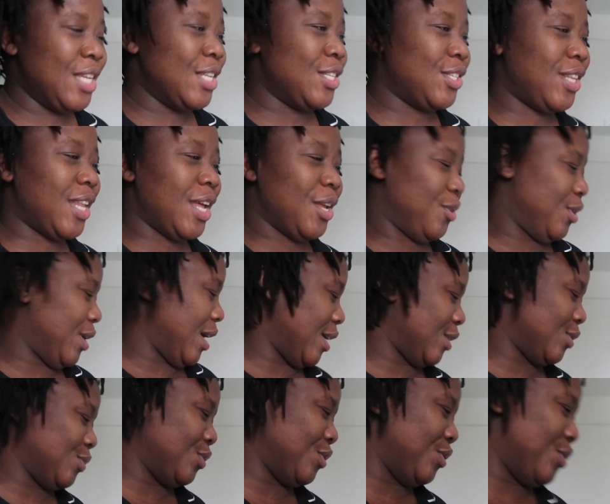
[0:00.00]
so that you
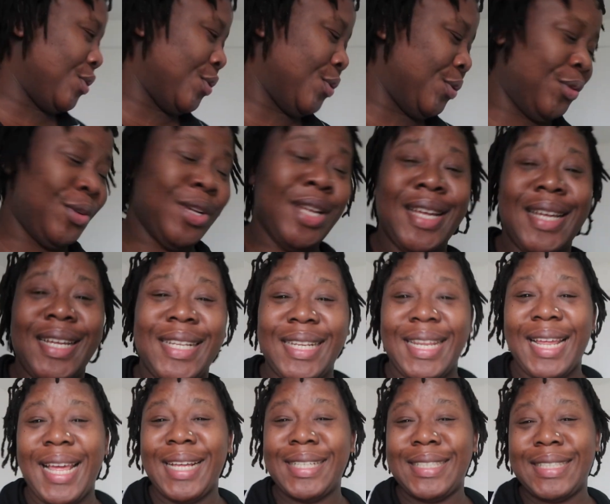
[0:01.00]
guys will know
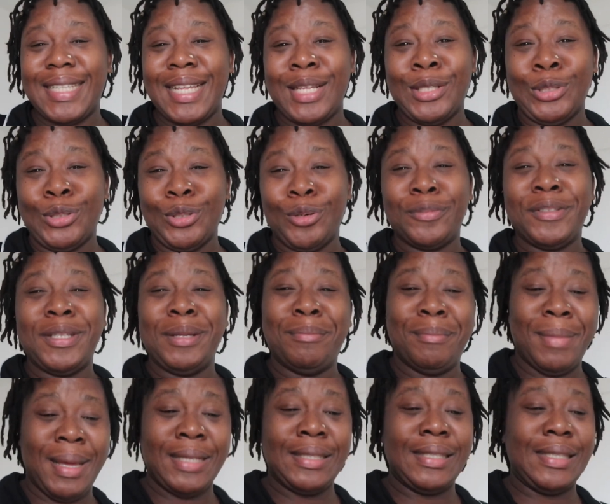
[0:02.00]
the extent of the
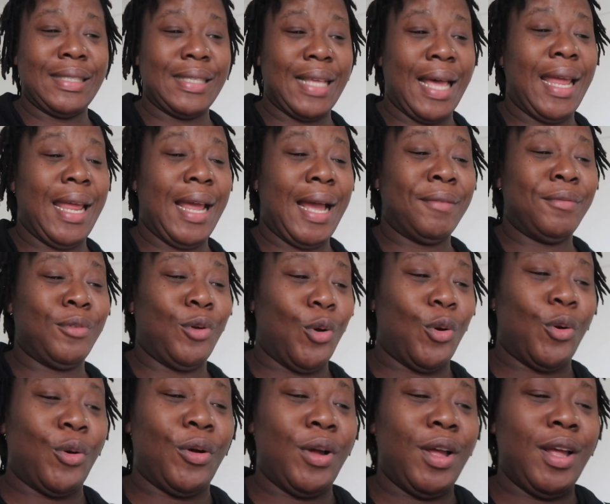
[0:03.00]
mess I have
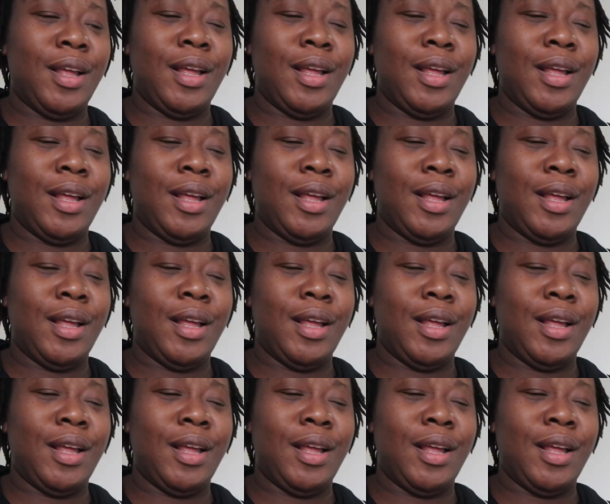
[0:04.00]
got.